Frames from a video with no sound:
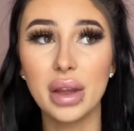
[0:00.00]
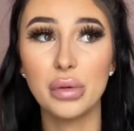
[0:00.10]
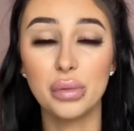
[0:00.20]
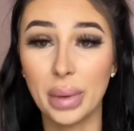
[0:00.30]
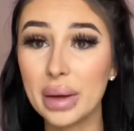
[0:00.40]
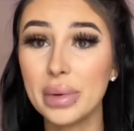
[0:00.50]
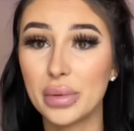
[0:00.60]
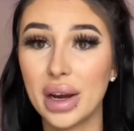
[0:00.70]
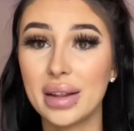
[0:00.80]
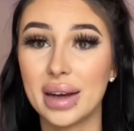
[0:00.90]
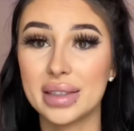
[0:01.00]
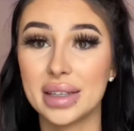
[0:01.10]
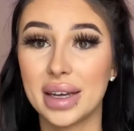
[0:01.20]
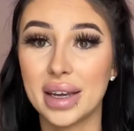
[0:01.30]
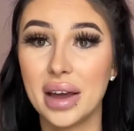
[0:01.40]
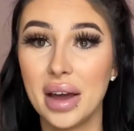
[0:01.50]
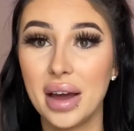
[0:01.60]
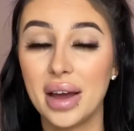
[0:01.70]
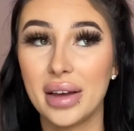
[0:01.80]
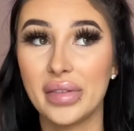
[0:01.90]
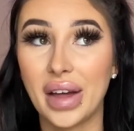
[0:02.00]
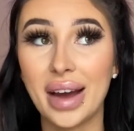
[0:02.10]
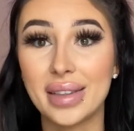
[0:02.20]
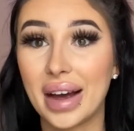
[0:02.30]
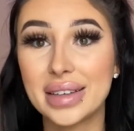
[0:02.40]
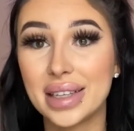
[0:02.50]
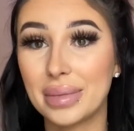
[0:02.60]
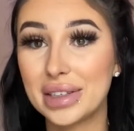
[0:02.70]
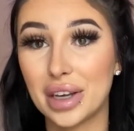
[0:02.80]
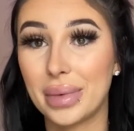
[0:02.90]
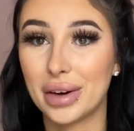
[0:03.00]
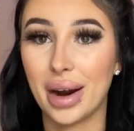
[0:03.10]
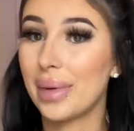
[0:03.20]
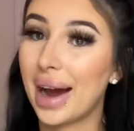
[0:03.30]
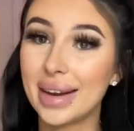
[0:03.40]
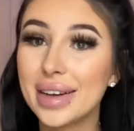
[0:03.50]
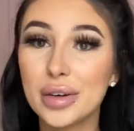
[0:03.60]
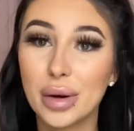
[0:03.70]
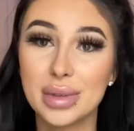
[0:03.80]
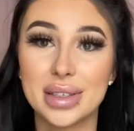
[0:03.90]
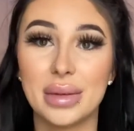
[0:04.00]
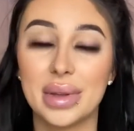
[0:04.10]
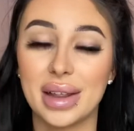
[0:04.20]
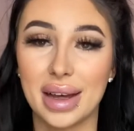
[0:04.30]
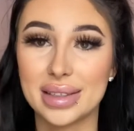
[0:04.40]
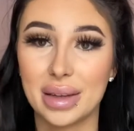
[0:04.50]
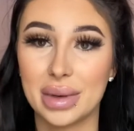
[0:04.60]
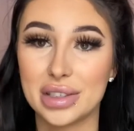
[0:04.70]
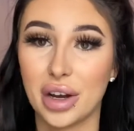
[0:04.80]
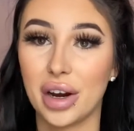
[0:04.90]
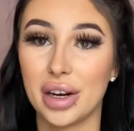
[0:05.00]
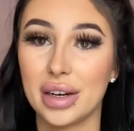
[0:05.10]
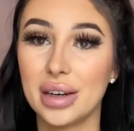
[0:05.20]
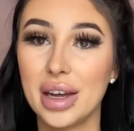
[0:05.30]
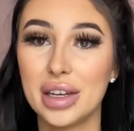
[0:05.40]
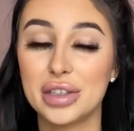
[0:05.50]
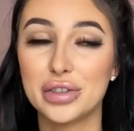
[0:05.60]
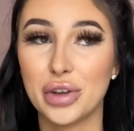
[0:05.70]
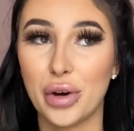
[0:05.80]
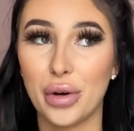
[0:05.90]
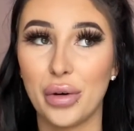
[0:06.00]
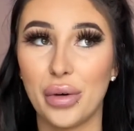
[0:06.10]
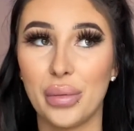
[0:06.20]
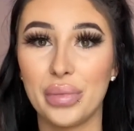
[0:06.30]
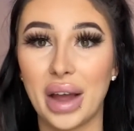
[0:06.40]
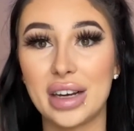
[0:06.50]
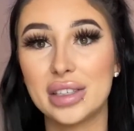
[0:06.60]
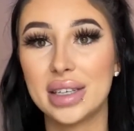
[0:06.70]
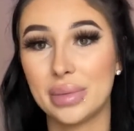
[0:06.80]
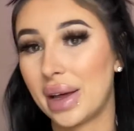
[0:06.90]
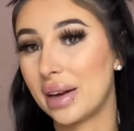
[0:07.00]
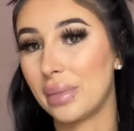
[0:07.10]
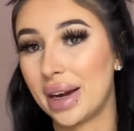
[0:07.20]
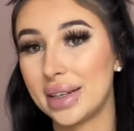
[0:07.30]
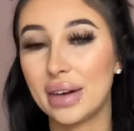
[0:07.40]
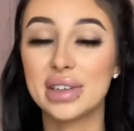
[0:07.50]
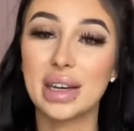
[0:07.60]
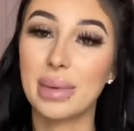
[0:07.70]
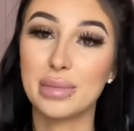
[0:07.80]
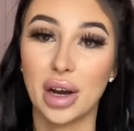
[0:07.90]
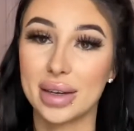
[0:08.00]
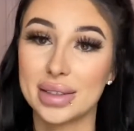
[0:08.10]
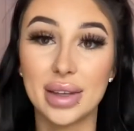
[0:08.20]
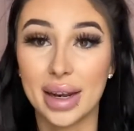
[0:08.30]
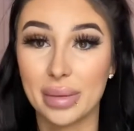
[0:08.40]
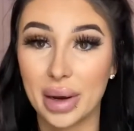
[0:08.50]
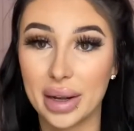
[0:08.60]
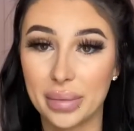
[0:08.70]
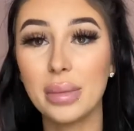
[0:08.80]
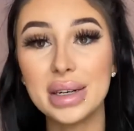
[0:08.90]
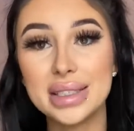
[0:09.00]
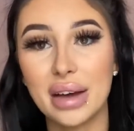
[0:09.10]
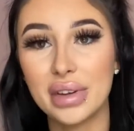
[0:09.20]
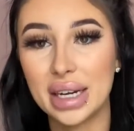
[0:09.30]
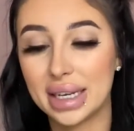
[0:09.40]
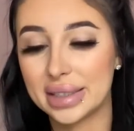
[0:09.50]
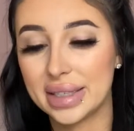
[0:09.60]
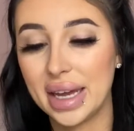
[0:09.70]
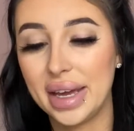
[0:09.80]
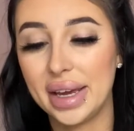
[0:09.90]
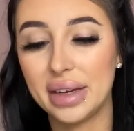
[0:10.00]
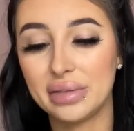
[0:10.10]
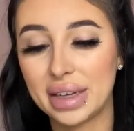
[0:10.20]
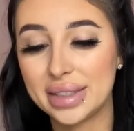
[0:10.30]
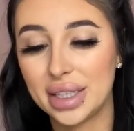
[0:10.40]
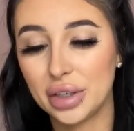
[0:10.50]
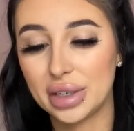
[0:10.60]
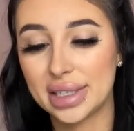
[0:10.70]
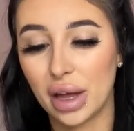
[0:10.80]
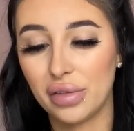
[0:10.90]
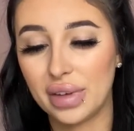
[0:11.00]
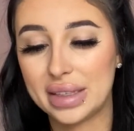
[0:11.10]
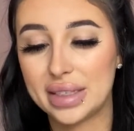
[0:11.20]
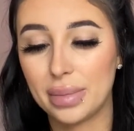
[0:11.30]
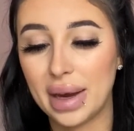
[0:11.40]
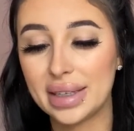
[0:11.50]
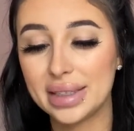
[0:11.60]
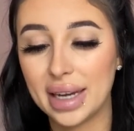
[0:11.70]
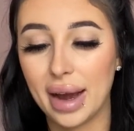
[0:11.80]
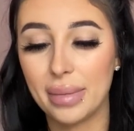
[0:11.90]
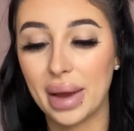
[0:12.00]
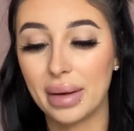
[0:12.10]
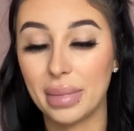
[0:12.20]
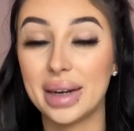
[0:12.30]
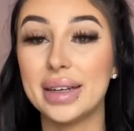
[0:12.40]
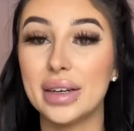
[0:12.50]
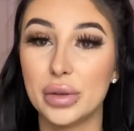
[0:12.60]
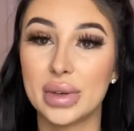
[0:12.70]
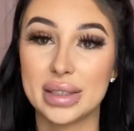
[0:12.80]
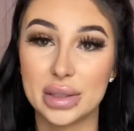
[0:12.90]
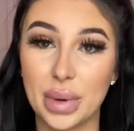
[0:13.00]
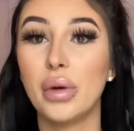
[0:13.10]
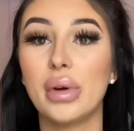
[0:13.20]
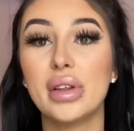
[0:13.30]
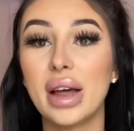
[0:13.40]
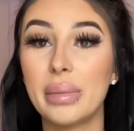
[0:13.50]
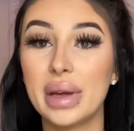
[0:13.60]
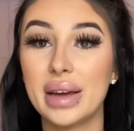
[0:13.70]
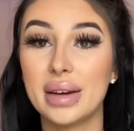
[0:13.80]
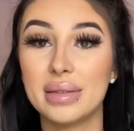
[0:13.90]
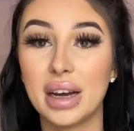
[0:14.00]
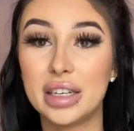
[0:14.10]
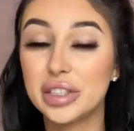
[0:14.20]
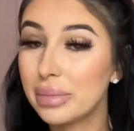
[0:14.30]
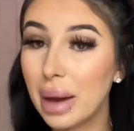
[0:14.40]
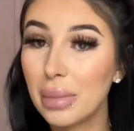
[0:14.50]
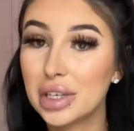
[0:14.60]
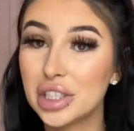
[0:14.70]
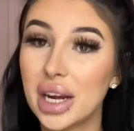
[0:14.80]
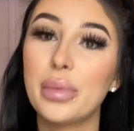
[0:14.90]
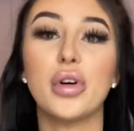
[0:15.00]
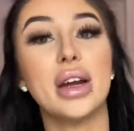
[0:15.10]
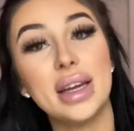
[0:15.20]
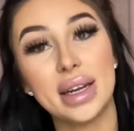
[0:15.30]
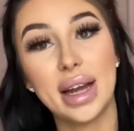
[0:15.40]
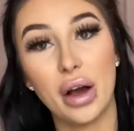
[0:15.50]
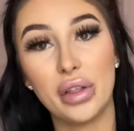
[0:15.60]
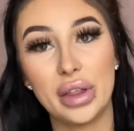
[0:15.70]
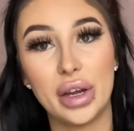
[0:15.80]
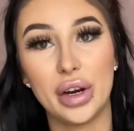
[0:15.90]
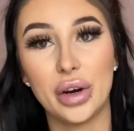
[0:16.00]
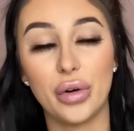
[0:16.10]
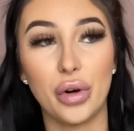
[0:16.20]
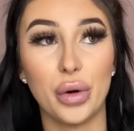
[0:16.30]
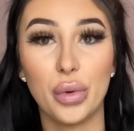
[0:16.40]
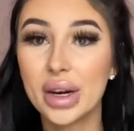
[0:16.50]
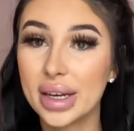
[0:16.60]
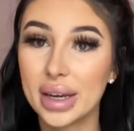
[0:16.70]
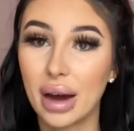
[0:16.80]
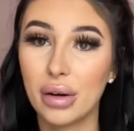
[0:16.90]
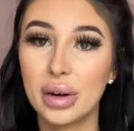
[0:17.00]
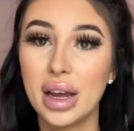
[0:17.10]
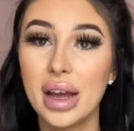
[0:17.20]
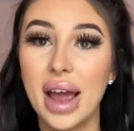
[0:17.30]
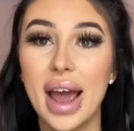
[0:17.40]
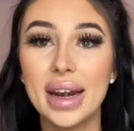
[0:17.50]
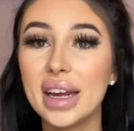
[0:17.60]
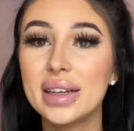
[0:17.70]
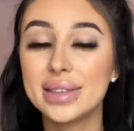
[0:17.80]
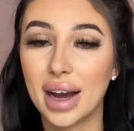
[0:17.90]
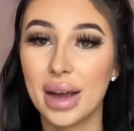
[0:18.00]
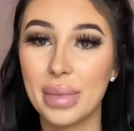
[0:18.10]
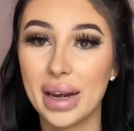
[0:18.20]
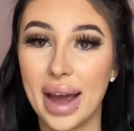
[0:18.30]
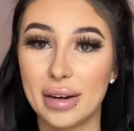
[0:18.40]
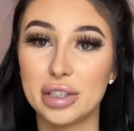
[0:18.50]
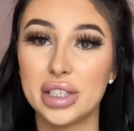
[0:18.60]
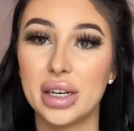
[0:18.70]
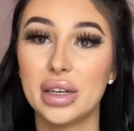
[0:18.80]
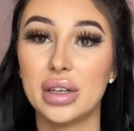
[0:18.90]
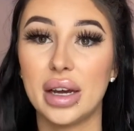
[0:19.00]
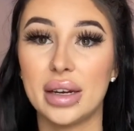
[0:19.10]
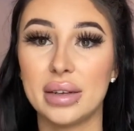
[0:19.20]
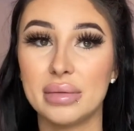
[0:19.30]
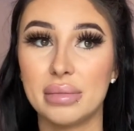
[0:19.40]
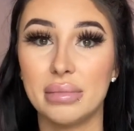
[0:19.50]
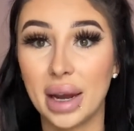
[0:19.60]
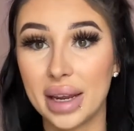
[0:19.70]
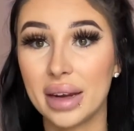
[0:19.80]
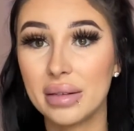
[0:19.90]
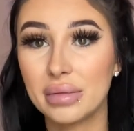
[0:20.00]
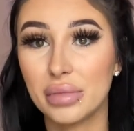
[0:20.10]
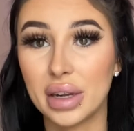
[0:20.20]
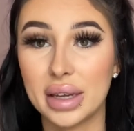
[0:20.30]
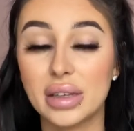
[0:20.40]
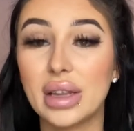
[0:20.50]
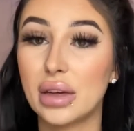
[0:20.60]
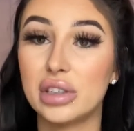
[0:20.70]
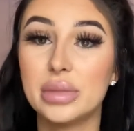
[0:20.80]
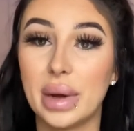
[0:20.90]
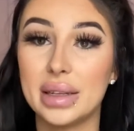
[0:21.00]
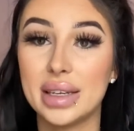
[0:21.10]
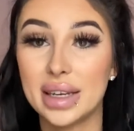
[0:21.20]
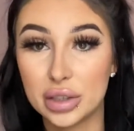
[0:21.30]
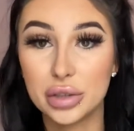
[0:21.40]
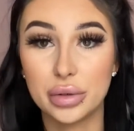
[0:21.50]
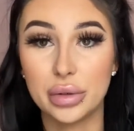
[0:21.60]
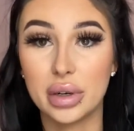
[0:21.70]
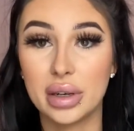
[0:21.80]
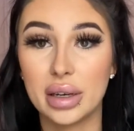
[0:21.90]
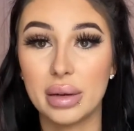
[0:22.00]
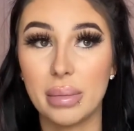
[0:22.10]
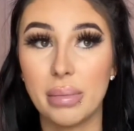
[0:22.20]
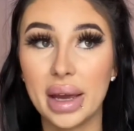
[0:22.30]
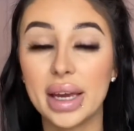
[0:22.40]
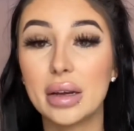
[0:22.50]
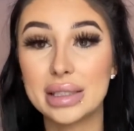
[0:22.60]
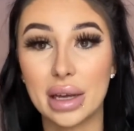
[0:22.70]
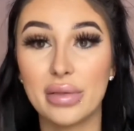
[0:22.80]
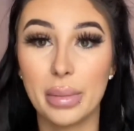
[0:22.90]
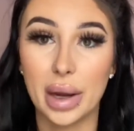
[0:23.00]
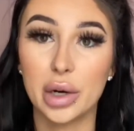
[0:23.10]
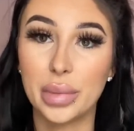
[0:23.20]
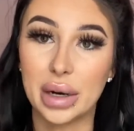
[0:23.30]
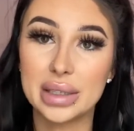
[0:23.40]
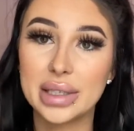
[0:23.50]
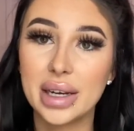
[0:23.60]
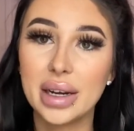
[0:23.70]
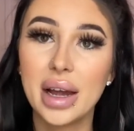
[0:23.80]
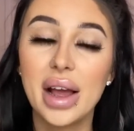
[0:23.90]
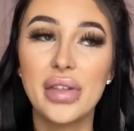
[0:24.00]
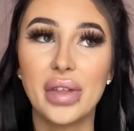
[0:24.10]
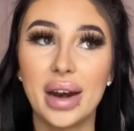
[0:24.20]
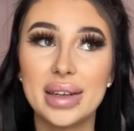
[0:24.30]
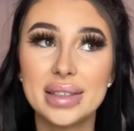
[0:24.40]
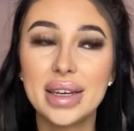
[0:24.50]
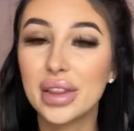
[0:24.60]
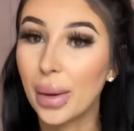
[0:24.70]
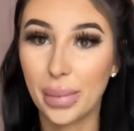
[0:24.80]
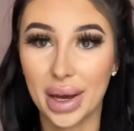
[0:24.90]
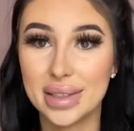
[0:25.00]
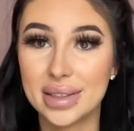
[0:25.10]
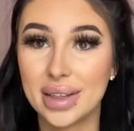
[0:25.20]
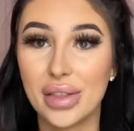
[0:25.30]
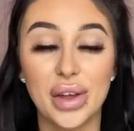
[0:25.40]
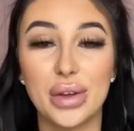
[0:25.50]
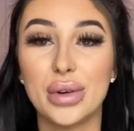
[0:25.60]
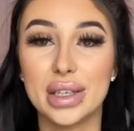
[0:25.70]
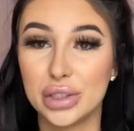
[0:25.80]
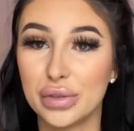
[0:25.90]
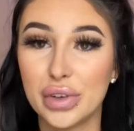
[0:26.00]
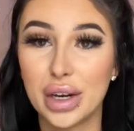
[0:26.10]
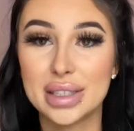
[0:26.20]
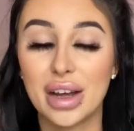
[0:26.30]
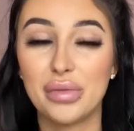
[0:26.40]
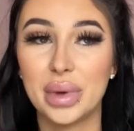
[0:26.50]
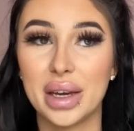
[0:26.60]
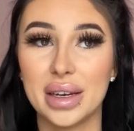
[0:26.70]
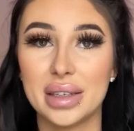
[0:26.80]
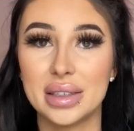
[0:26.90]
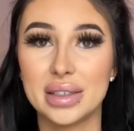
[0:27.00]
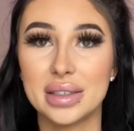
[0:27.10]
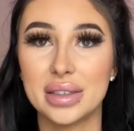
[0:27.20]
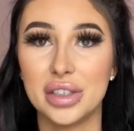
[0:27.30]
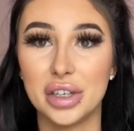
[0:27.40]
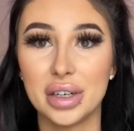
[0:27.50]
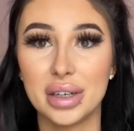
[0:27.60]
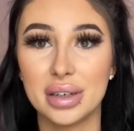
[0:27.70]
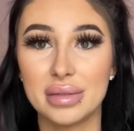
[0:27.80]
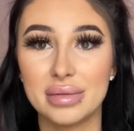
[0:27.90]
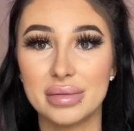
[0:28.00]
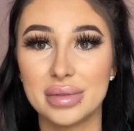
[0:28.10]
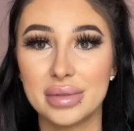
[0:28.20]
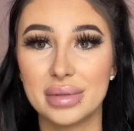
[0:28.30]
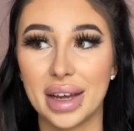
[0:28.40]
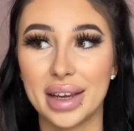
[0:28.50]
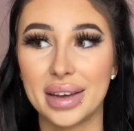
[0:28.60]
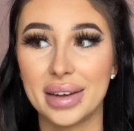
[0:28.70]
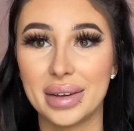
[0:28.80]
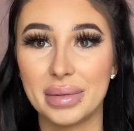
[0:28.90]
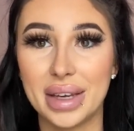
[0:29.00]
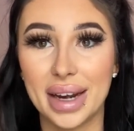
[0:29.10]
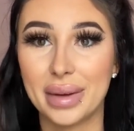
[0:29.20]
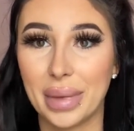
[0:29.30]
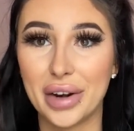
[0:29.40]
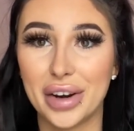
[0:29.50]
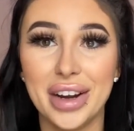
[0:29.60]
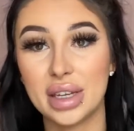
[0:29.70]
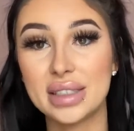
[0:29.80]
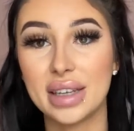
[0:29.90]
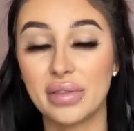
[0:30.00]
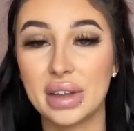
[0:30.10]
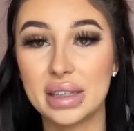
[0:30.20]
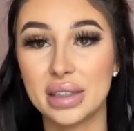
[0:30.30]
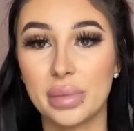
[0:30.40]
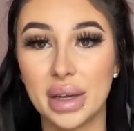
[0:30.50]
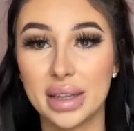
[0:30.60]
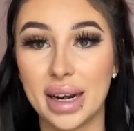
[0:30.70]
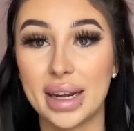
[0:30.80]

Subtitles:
make me realize, like, that last time I saw my grandma, I didn't know it was going to be the last time I saw her. So I just keep that in mind every time I'm talking to anybody. Number 7 is, invest in yourself. It's the best time and money you can spend. Whether that be a gym membership or eating healthier or working out, any time and energy and money really that you spend into making yourself a better person, that is like the best thing you can do for yourself, because you're like getting better. That's definitely something that I